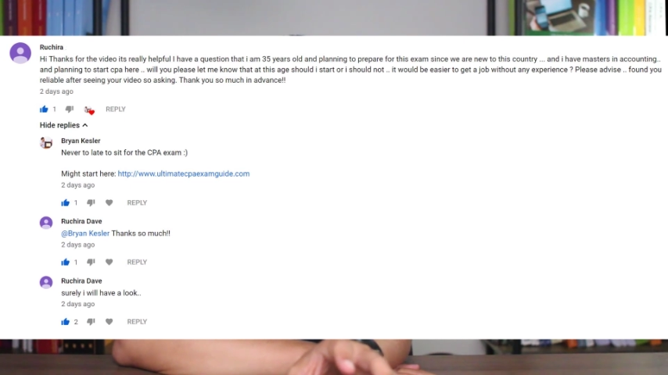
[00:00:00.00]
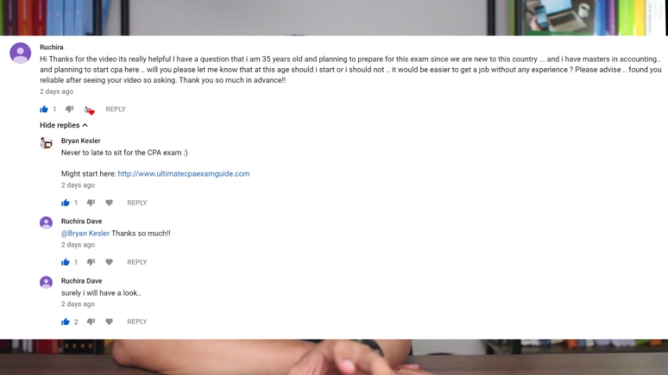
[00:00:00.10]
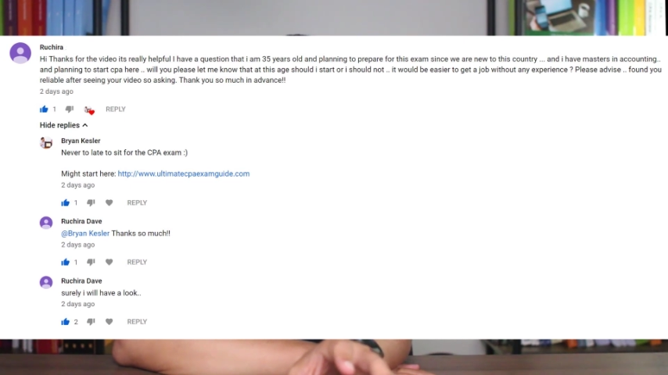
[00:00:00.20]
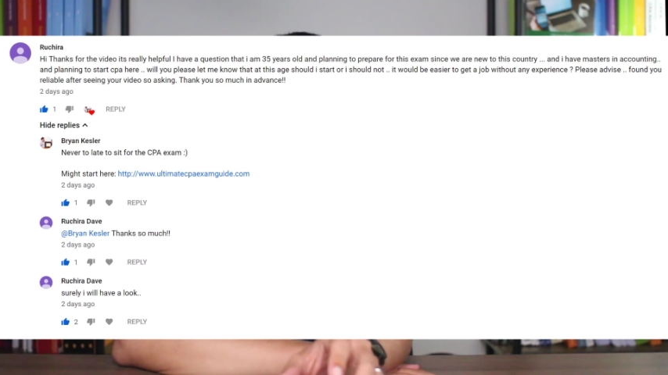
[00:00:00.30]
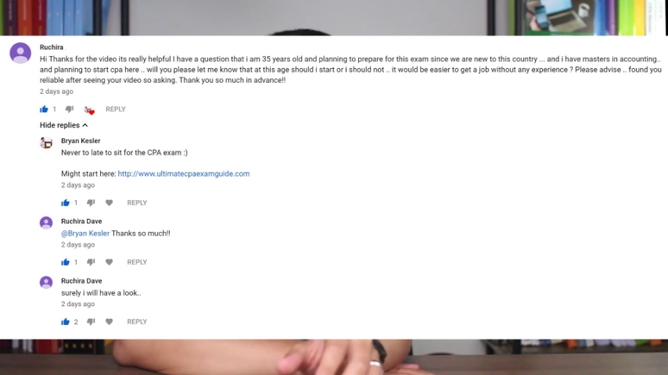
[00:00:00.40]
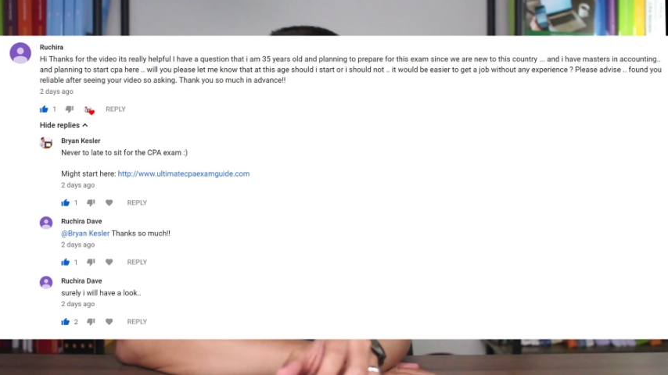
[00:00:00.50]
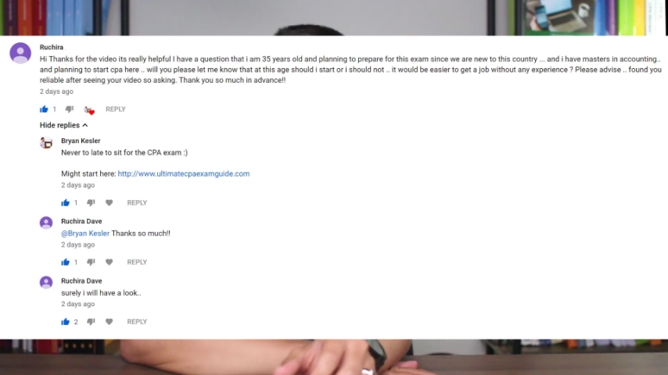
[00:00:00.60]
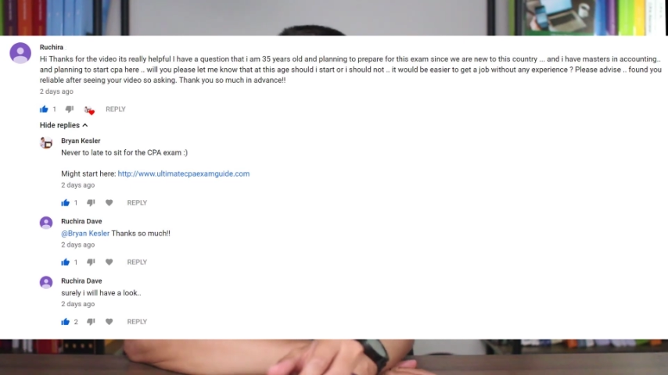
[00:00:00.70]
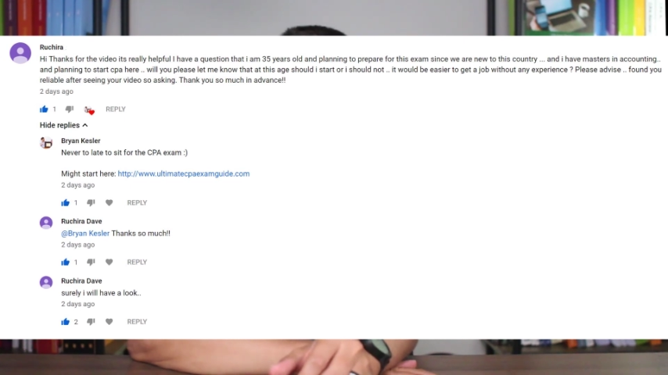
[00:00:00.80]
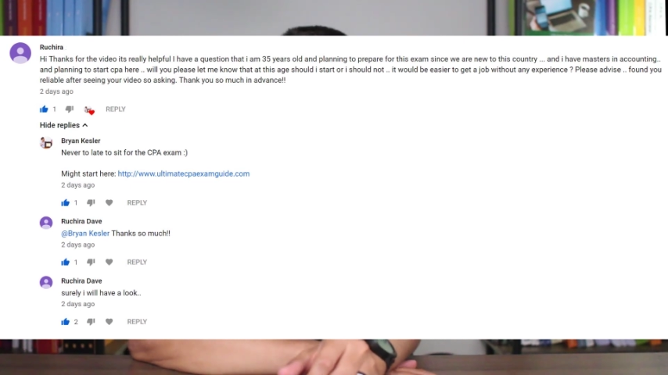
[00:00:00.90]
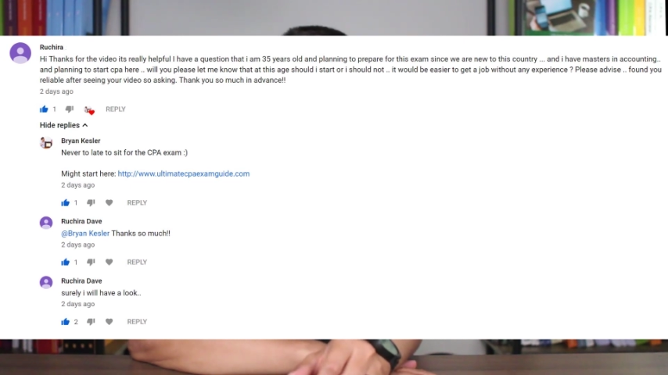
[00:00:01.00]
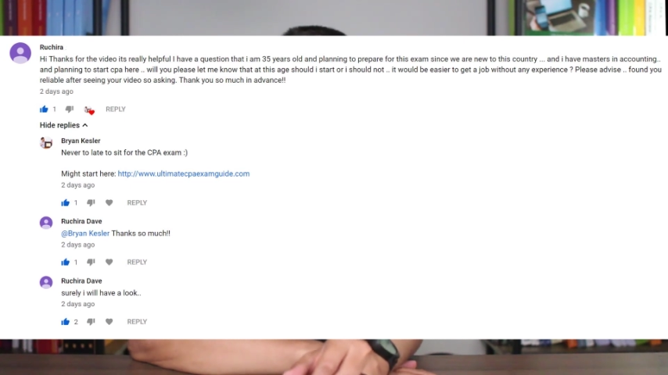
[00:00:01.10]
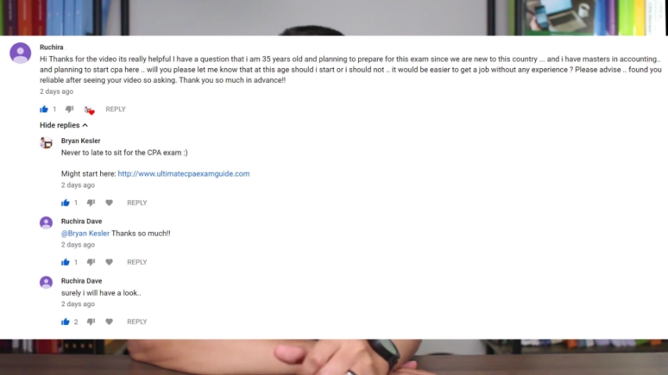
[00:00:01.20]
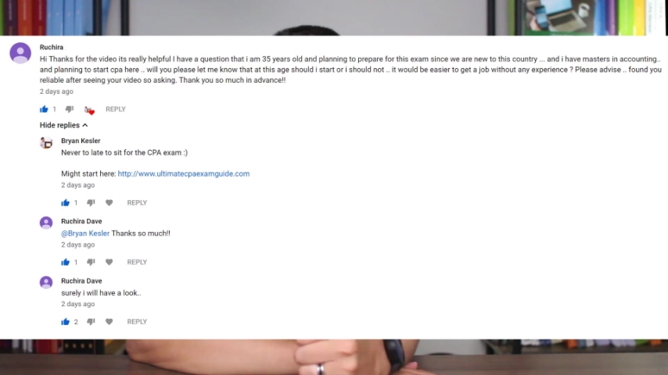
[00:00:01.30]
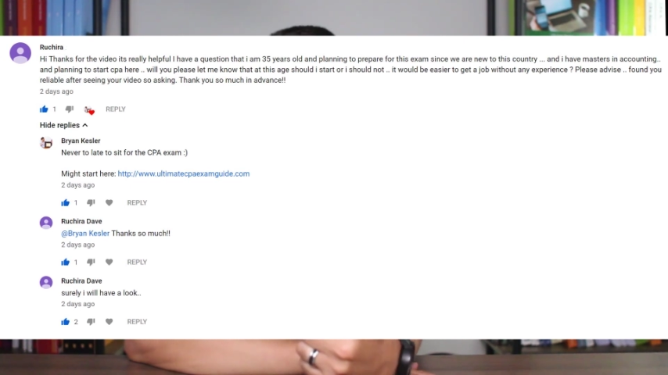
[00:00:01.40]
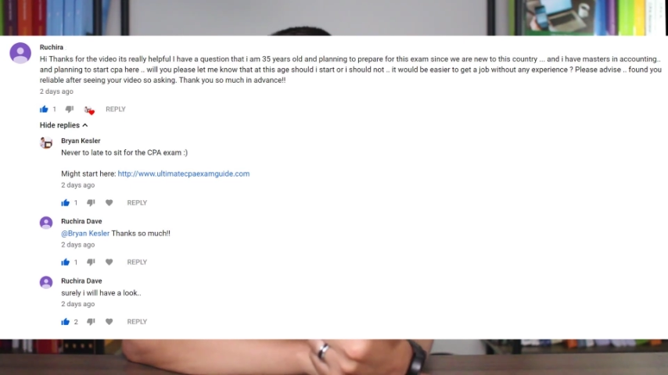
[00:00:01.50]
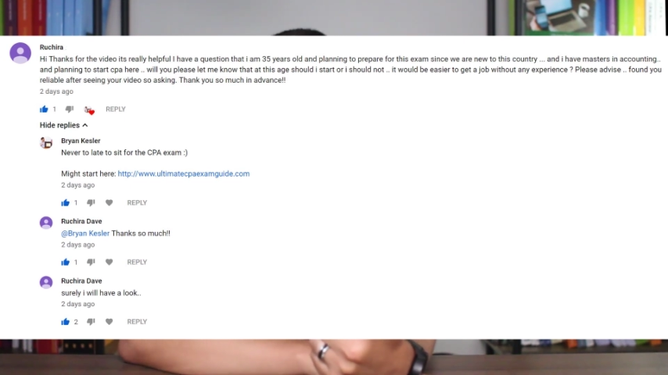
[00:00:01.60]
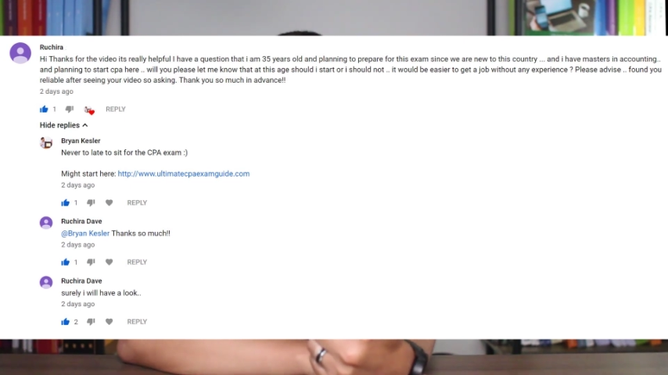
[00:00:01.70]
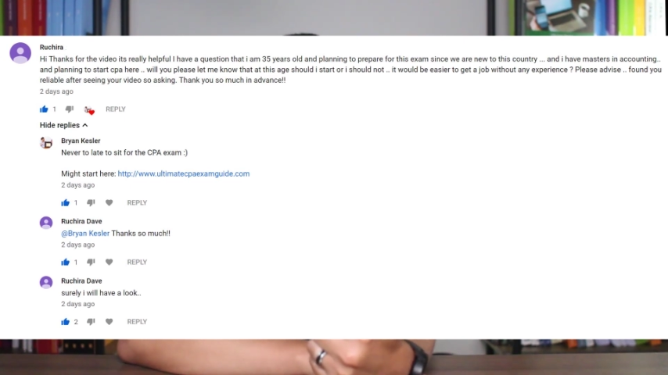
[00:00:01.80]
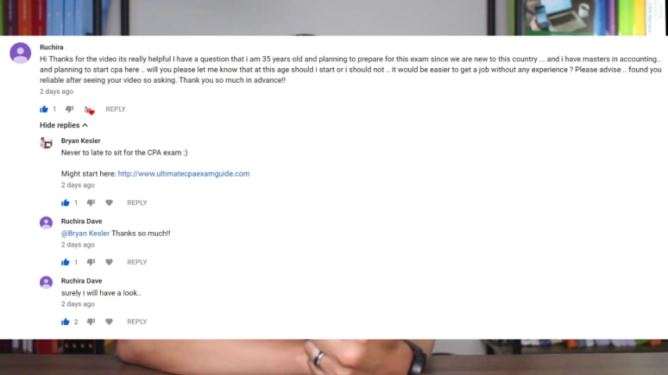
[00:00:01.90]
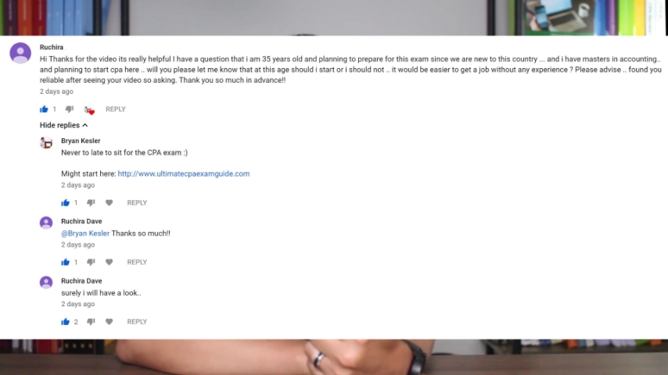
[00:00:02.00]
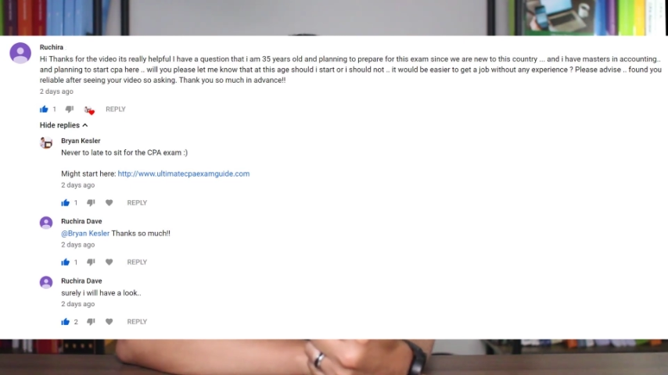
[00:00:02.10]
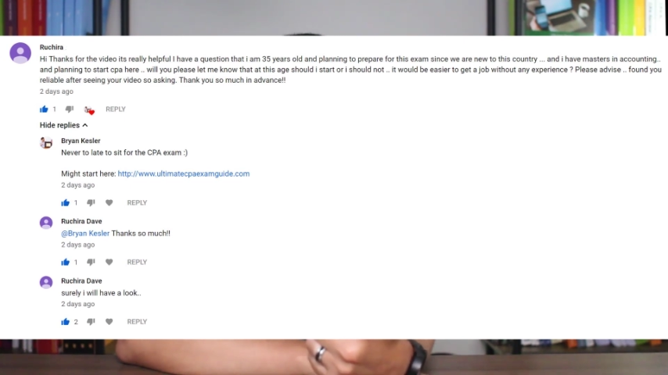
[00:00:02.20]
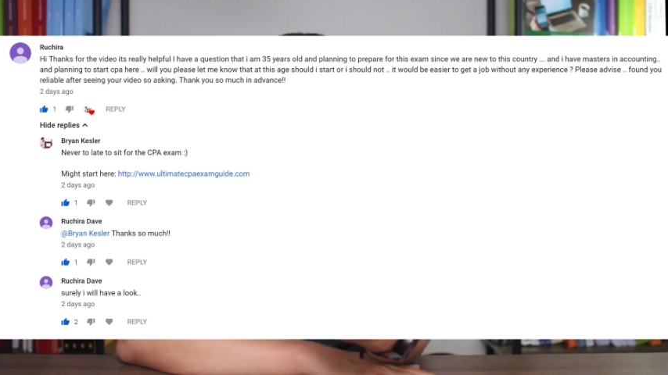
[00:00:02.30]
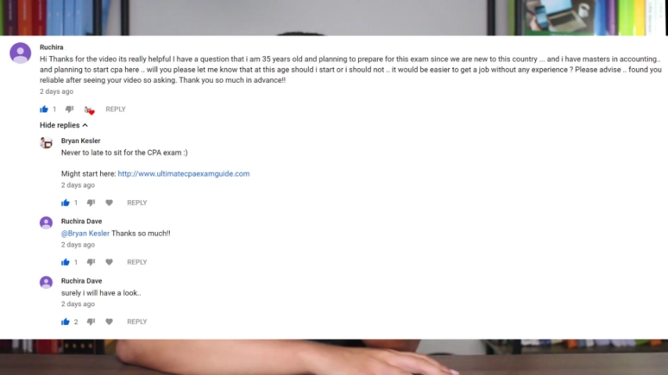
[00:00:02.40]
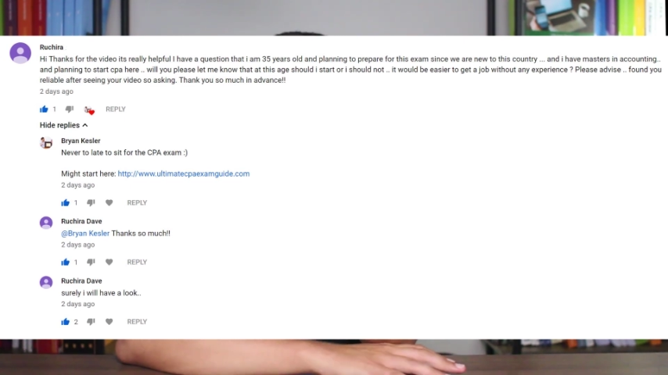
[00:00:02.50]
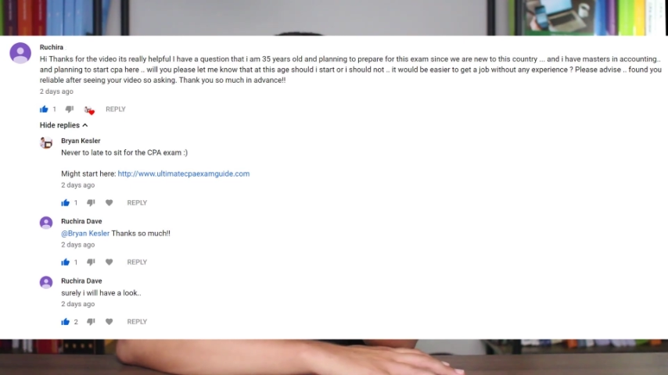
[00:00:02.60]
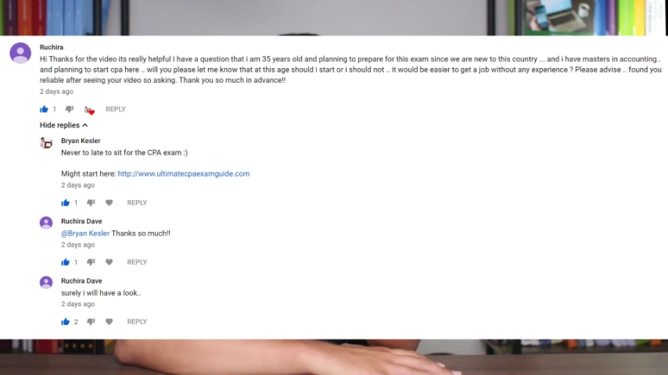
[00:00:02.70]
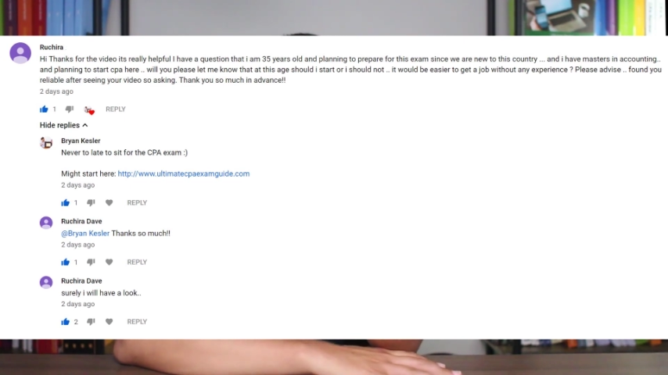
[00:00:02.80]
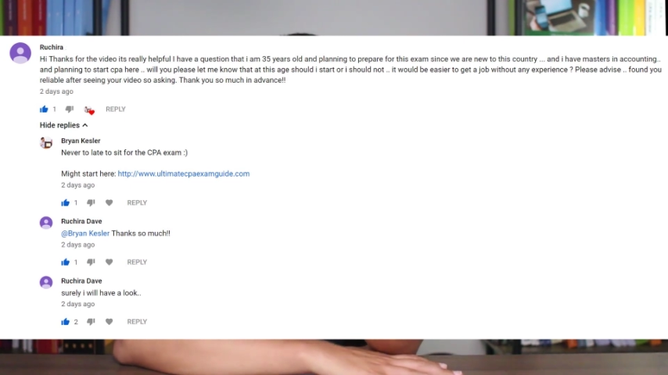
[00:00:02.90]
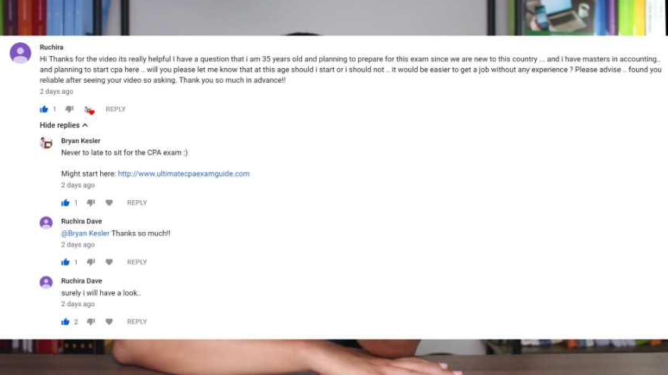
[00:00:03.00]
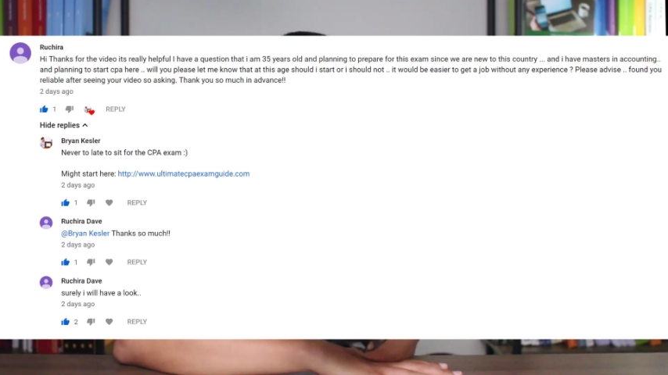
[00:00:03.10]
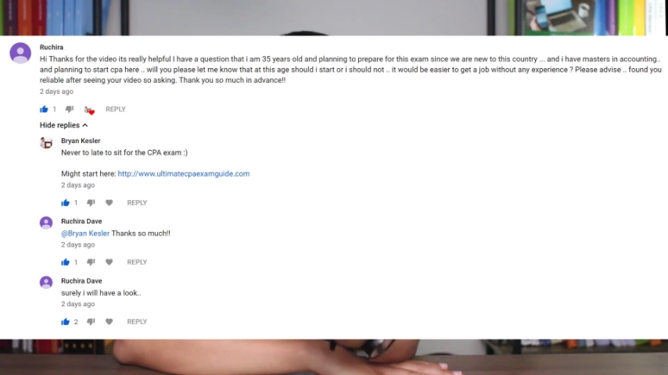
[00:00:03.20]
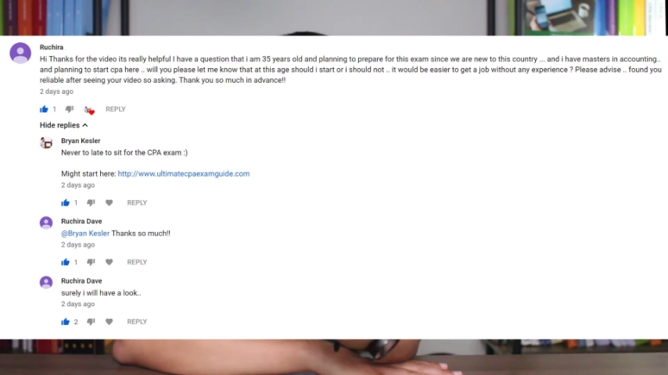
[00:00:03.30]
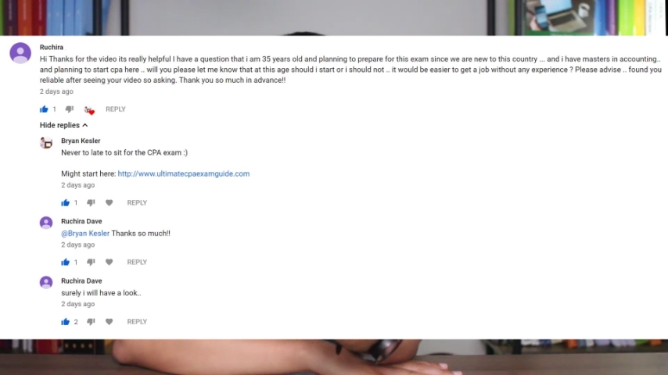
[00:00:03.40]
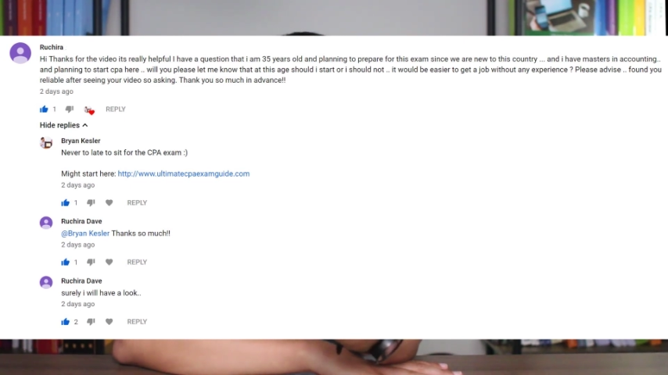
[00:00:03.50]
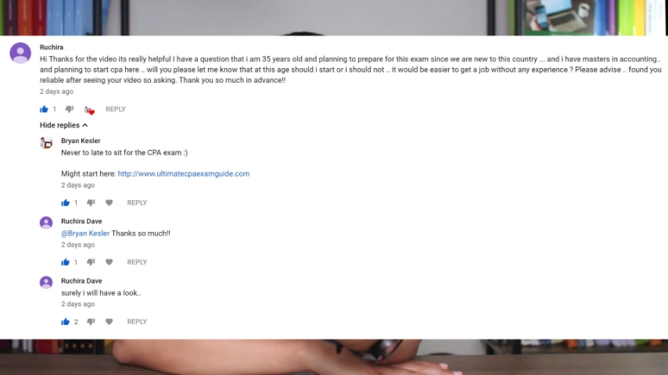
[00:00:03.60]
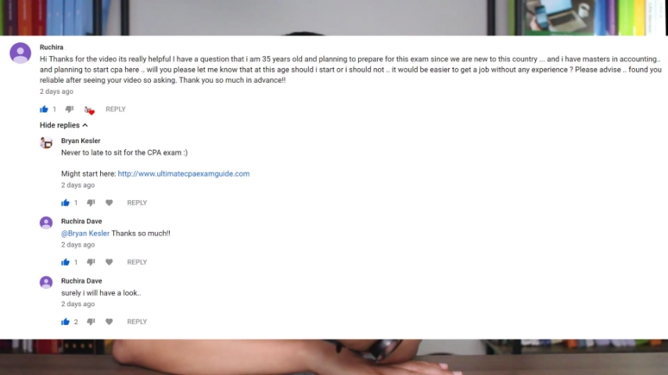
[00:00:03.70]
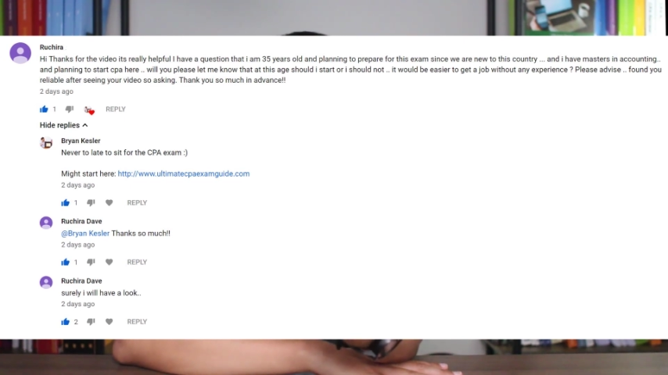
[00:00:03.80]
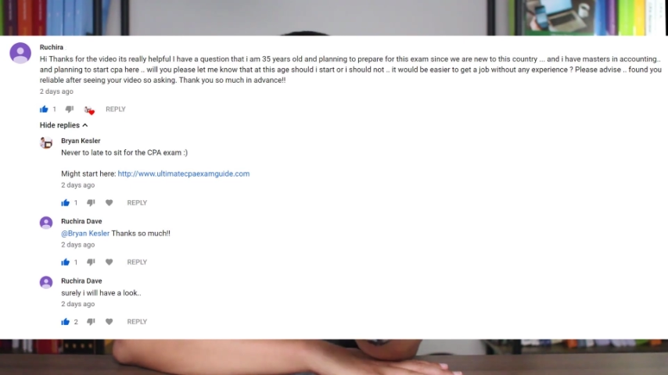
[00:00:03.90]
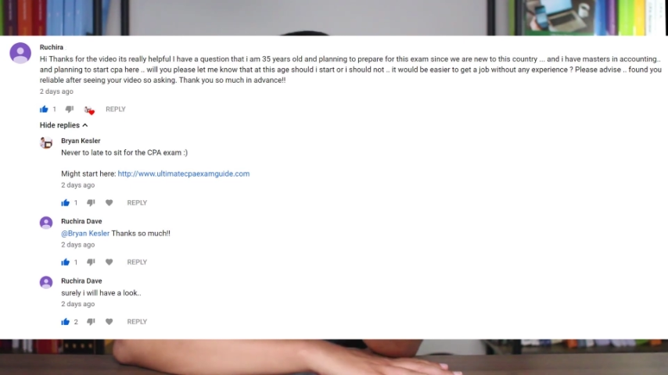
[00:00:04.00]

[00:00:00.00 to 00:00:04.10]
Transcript: [unreadable: no face in view]